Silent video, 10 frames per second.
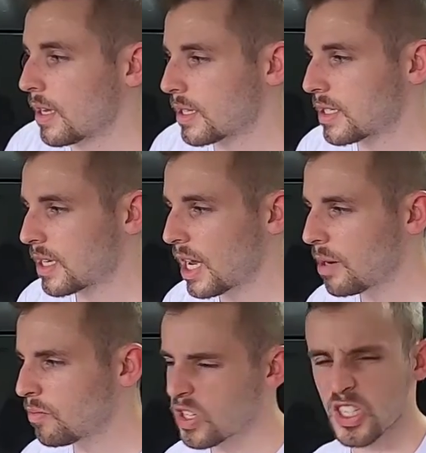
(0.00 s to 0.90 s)

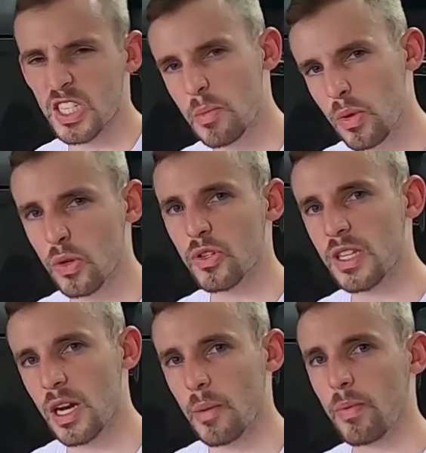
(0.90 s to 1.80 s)
Similar
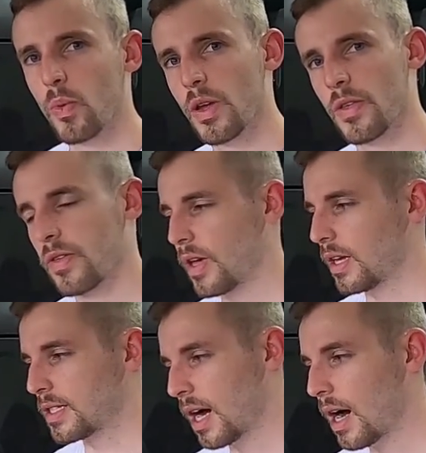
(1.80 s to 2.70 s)
setup with a
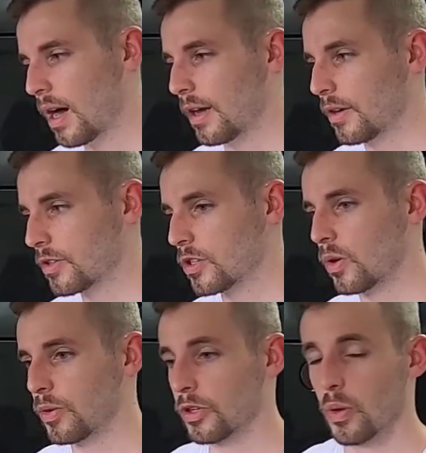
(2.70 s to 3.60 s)
tire.
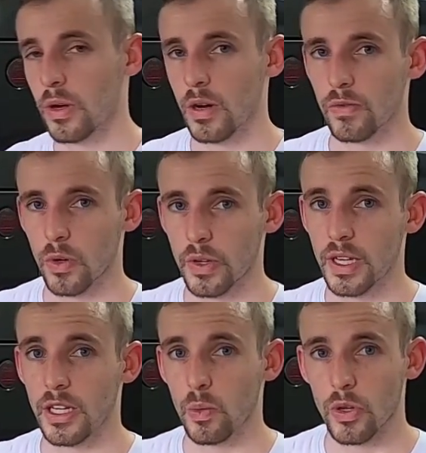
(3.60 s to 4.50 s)
So when you're going off-road,
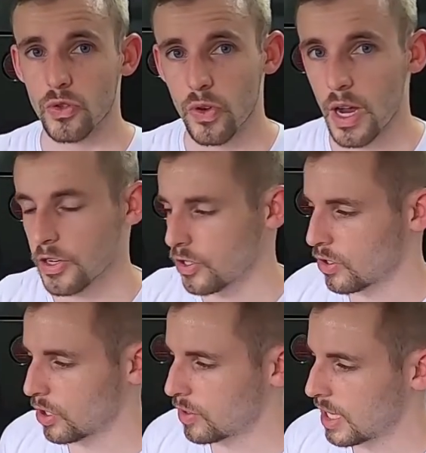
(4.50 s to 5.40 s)
again, you want traction.
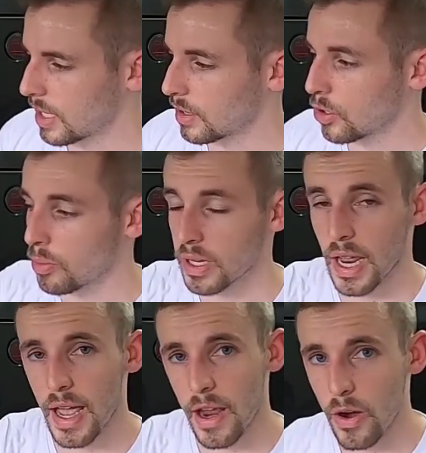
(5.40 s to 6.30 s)
So you take a little
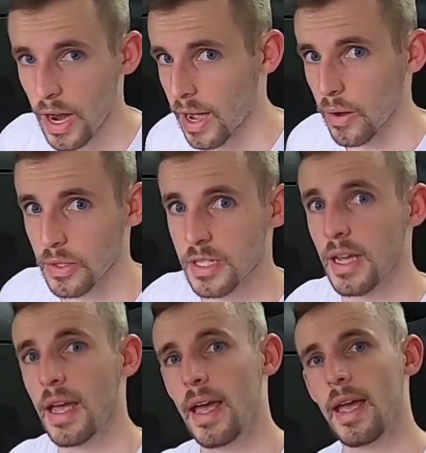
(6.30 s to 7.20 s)
bit of air out
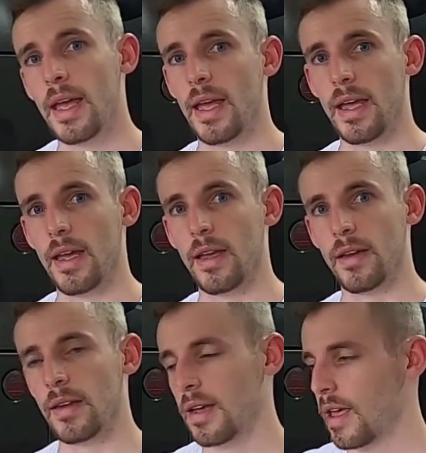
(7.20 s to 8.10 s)

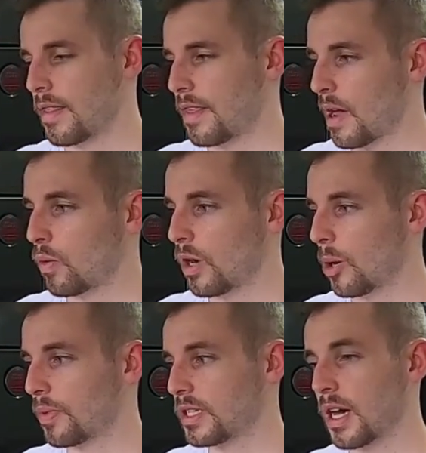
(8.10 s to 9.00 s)
and that will
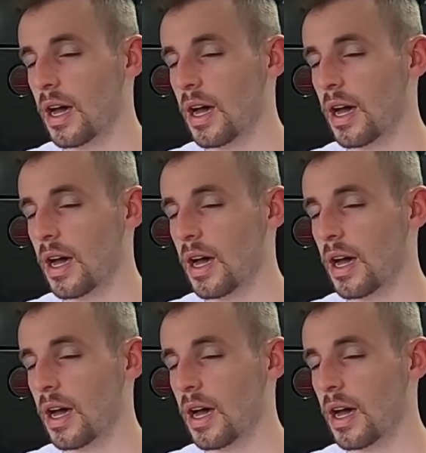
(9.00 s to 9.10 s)
help the